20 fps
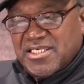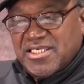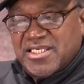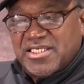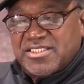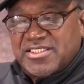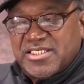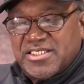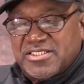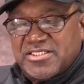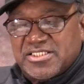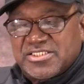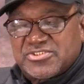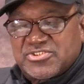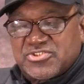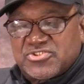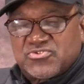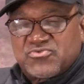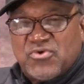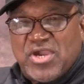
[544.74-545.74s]
And then there's
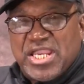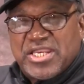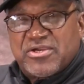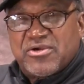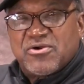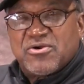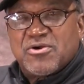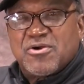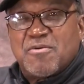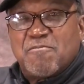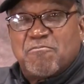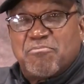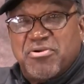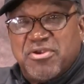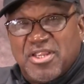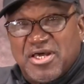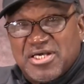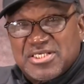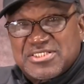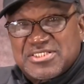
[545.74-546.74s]
the Striker
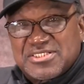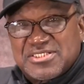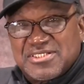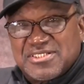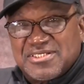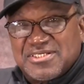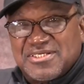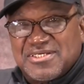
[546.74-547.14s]
Plus